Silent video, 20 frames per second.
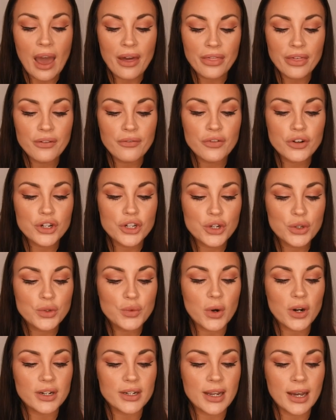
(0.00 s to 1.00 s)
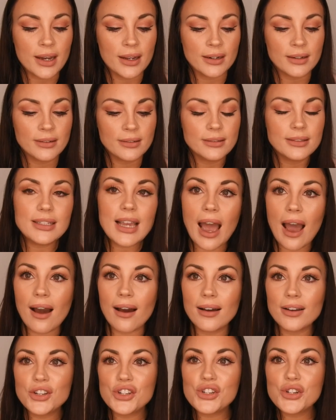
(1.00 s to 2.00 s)
I think for shoes we're done.
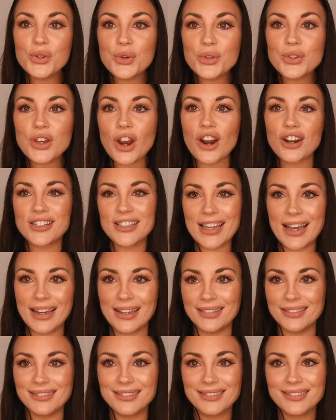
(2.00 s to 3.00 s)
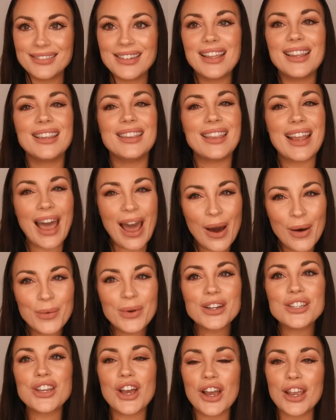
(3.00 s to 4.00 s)
Yeah, shoes are done.
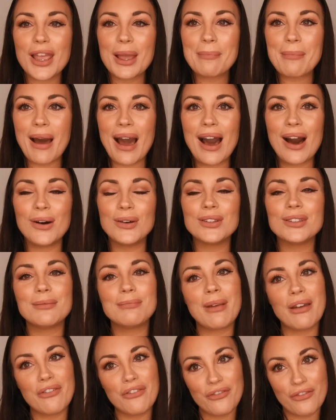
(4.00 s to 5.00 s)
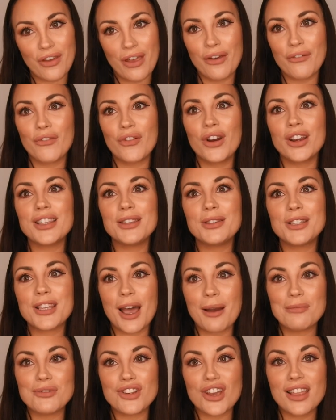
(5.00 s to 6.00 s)
Now we're talking about my favorite
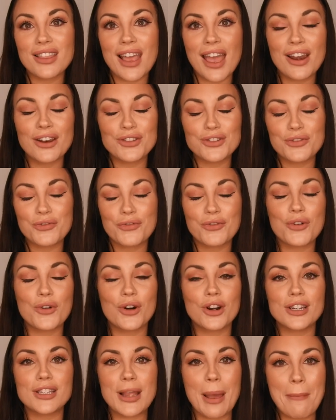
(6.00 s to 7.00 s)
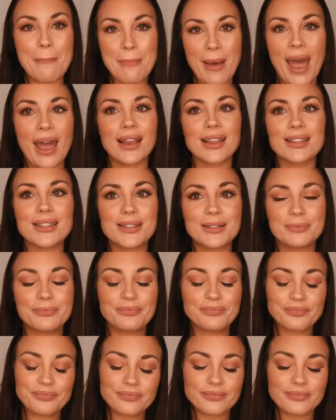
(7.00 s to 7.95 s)
subject, and it's of course bags.